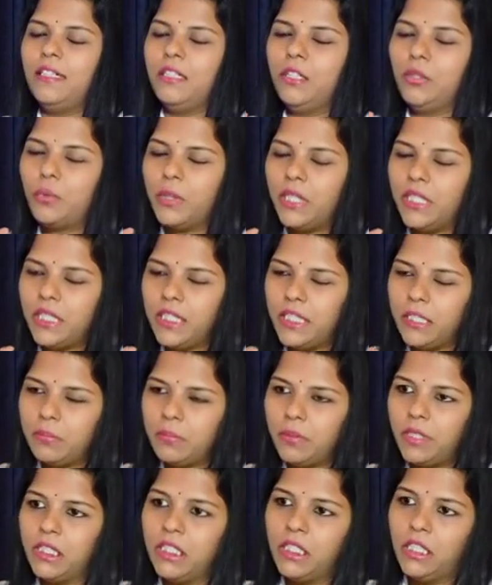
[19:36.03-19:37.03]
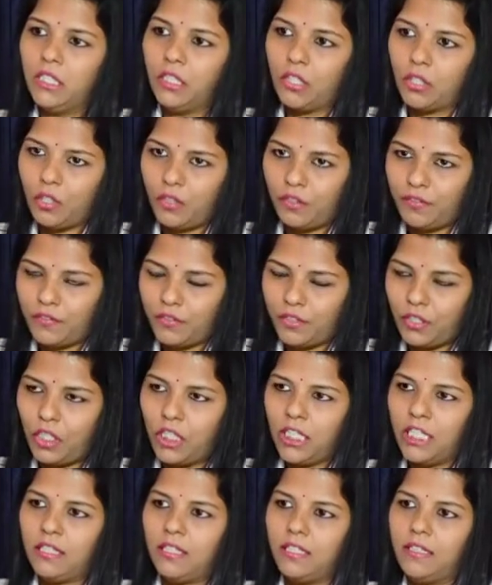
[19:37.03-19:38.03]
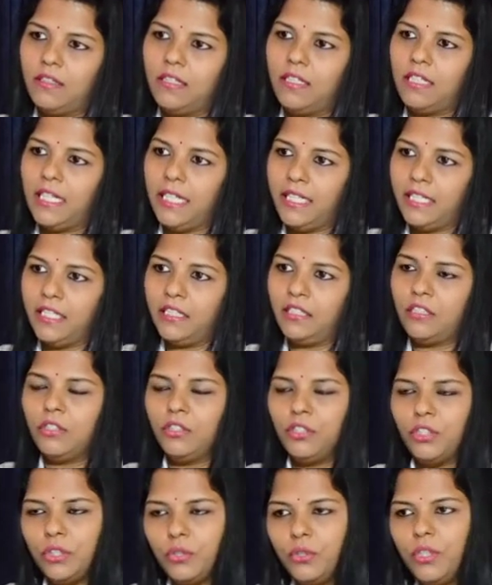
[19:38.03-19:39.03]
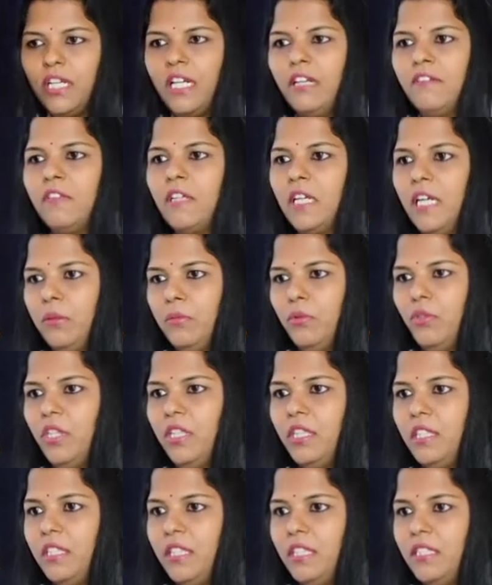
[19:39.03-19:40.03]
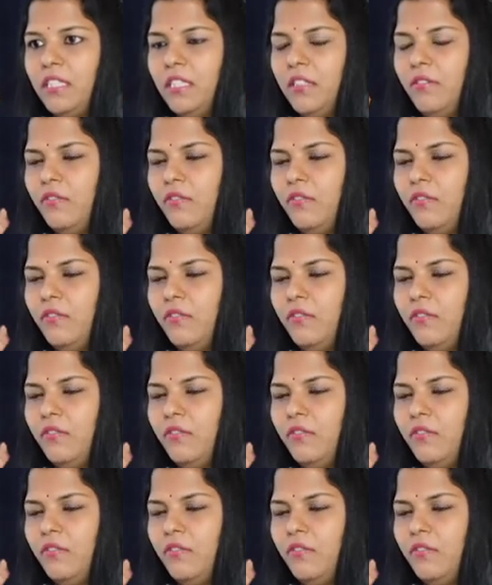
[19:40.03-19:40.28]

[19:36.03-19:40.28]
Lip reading: 20% of your diet should have carbohydrates.